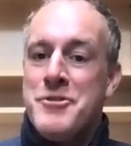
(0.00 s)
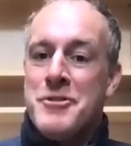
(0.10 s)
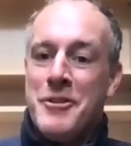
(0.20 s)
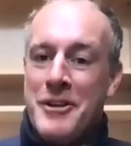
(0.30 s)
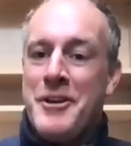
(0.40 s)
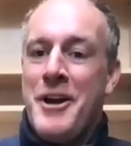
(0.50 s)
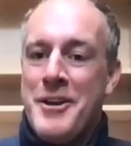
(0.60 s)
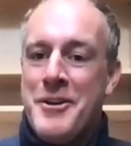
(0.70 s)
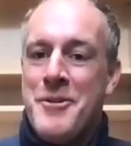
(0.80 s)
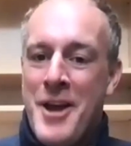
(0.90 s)
you should look at
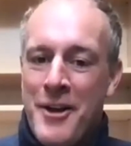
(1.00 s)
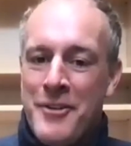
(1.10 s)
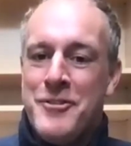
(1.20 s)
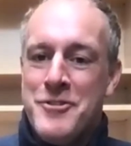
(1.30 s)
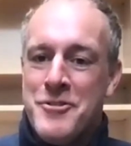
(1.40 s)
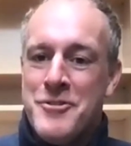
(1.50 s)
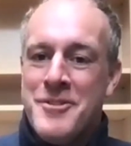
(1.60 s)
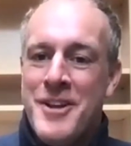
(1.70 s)
Kaiko next as your